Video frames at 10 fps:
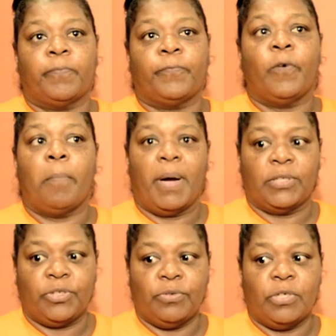For my
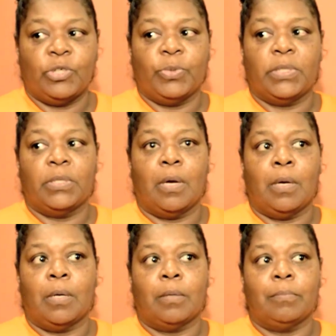children,
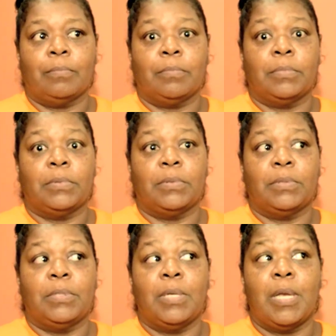
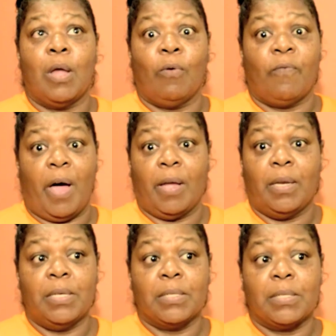no
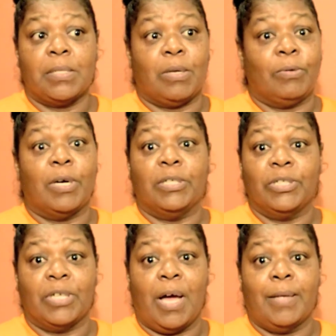violence, no
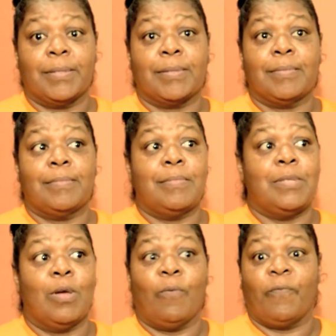gunshot,
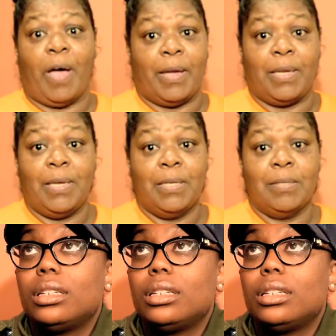no fighting.